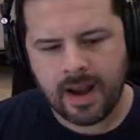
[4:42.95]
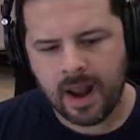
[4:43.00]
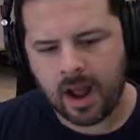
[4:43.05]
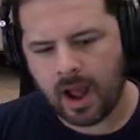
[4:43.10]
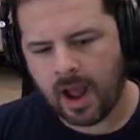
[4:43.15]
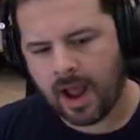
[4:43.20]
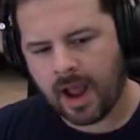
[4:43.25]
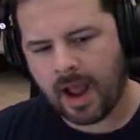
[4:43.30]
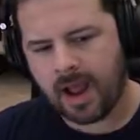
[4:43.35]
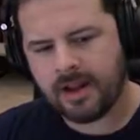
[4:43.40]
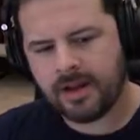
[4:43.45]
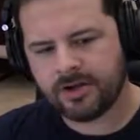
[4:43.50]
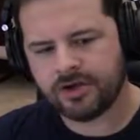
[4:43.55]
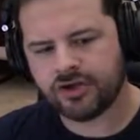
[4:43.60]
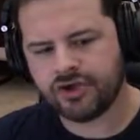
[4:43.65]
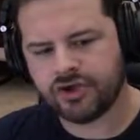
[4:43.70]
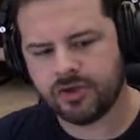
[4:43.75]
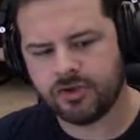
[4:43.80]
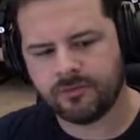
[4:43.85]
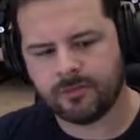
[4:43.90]
Now, I get
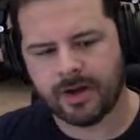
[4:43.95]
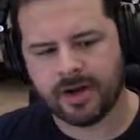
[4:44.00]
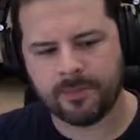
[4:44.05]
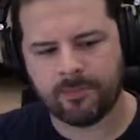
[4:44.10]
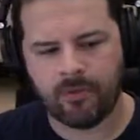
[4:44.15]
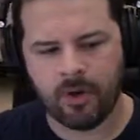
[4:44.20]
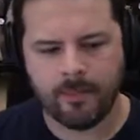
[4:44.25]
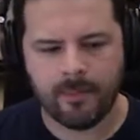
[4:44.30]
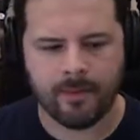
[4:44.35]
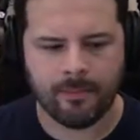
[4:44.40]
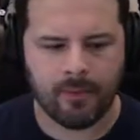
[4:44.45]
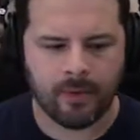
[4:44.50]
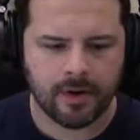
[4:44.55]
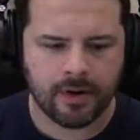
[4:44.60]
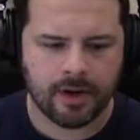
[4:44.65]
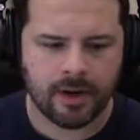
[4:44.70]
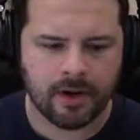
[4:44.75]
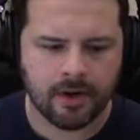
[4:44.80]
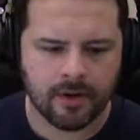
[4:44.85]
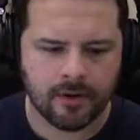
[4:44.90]
to choose my deployment
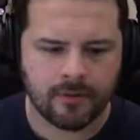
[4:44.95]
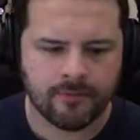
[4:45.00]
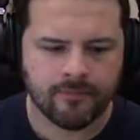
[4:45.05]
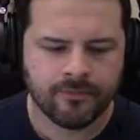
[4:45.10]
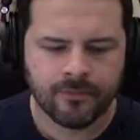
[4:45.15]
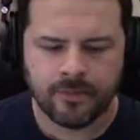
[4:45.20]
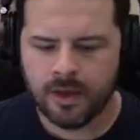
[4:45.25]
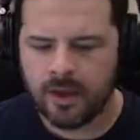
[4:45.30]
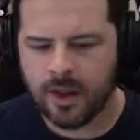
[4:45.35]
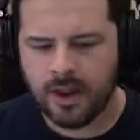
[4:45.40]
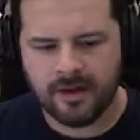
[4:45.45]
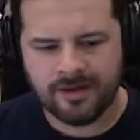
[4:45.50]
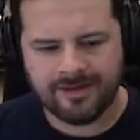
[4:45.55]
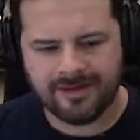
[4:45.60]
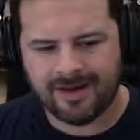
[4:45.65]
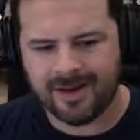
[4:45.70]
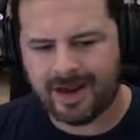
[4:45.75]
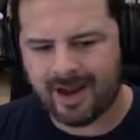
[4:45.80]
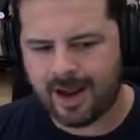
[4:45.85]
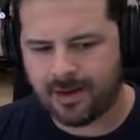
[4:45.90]
point here.
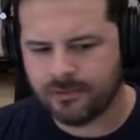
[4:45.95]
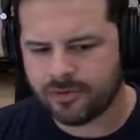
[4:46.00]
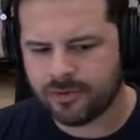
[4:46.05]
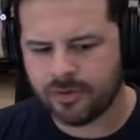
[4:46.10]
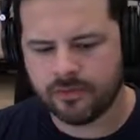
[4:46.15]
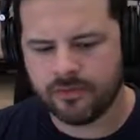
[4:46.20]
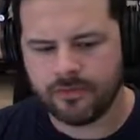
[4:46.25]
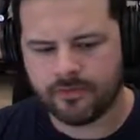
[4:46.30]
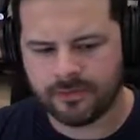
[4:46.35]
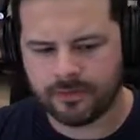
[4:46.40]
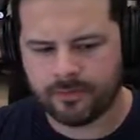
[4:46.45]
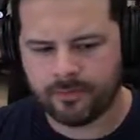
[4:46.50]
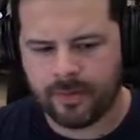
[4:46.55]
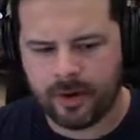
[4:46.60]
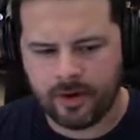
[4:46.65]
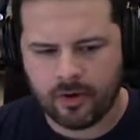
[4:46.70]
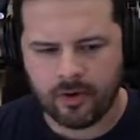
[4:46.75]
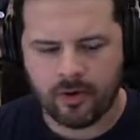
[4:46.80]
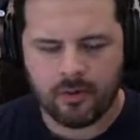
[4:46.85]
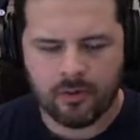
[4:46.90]
I'm sure there's a
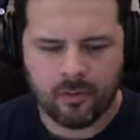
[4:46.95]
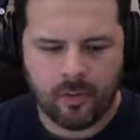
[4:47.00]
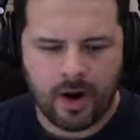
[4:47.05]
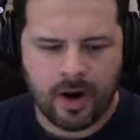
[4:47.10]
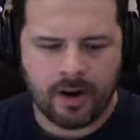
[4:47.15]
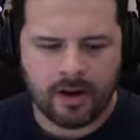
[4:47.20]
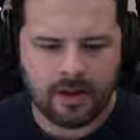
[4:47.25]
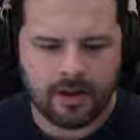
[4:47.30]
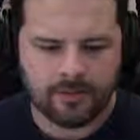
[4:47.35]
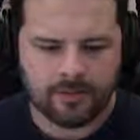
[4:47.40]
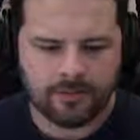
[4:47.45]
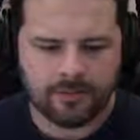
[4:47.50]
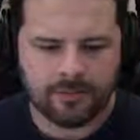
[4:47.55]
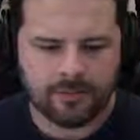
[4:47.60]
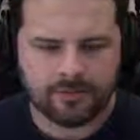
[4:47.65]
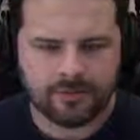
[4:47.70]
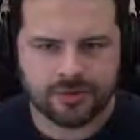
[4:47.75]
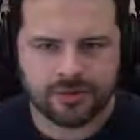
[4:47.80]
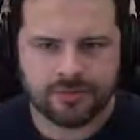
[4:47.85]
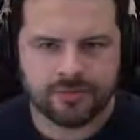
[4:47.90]
better way to